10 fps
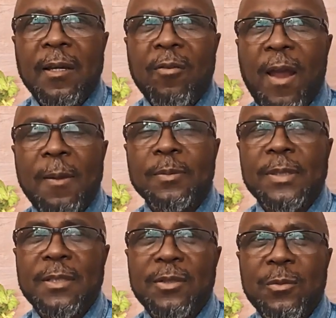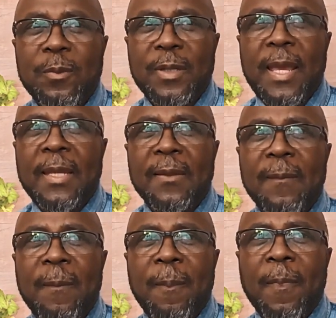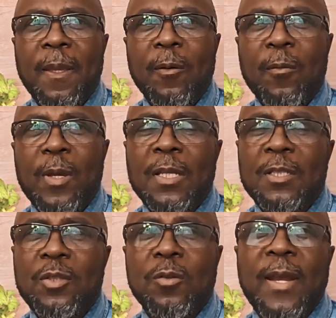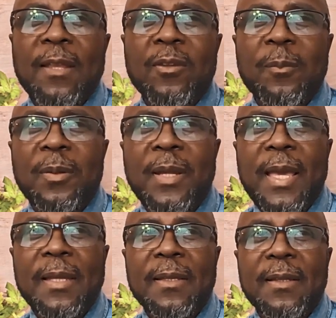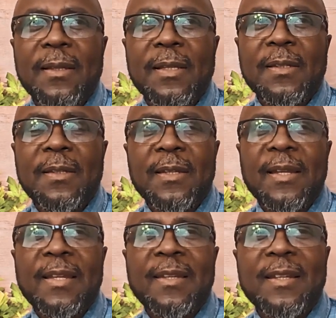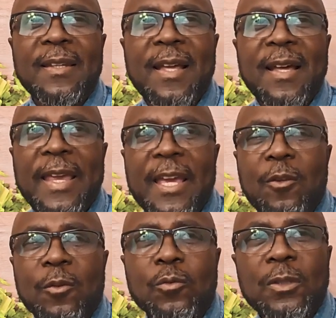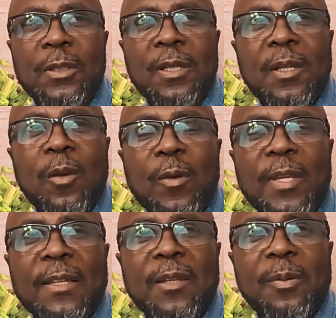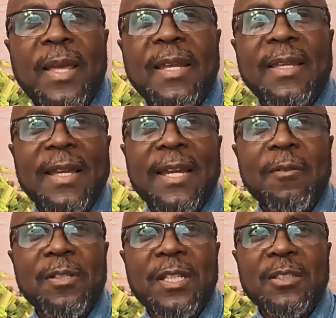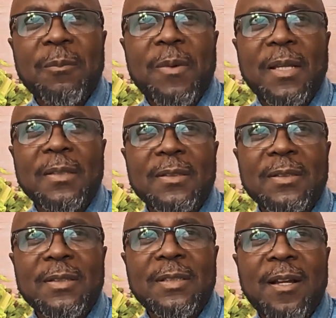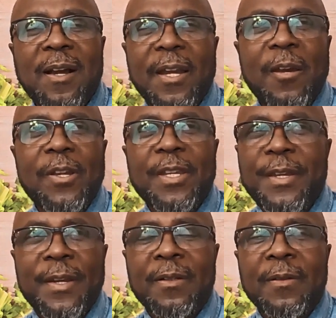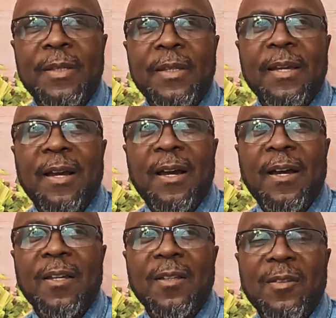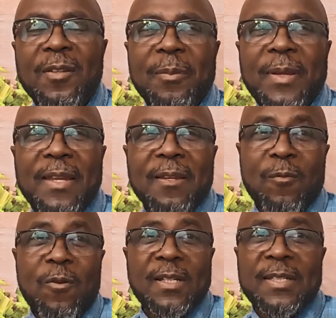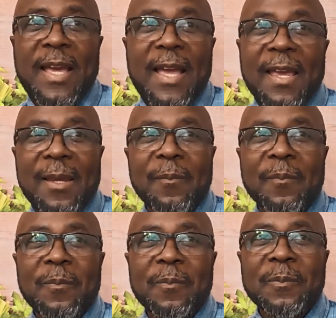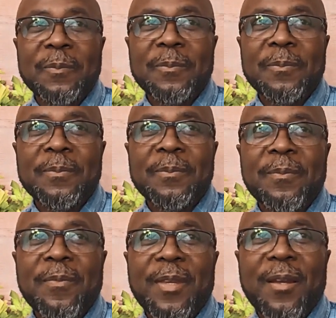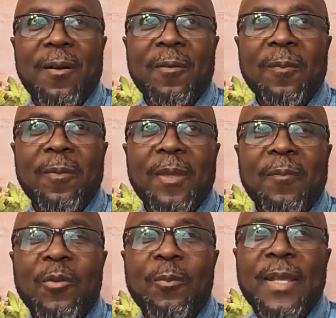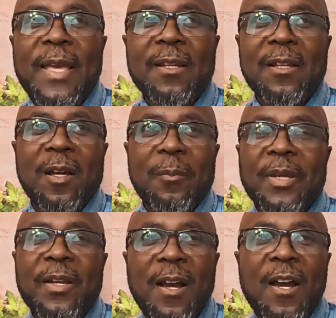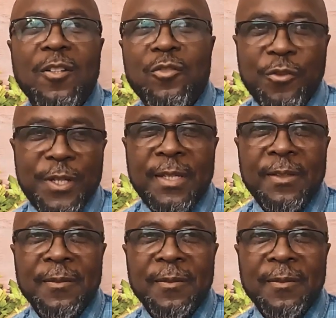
crops that you plant, whereas you don't have to plant. They're not annuals where you have to plant like every 6 months or every year. You can plant them one time. If you plant a pecan tree,